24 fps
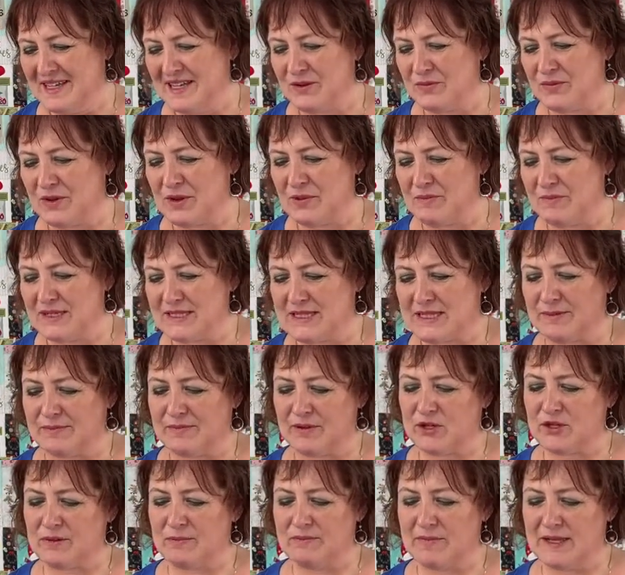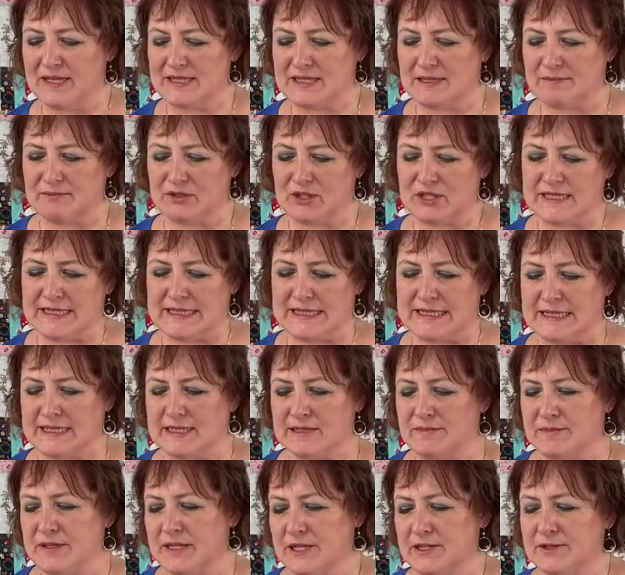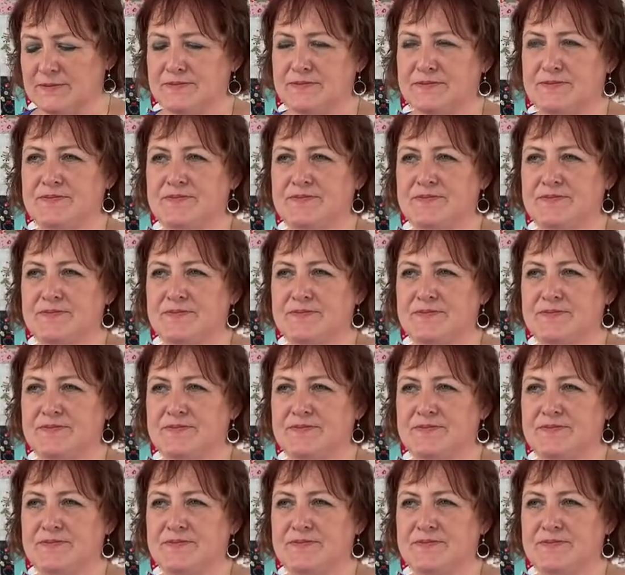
I'm gonna mess up your, mess up your system here.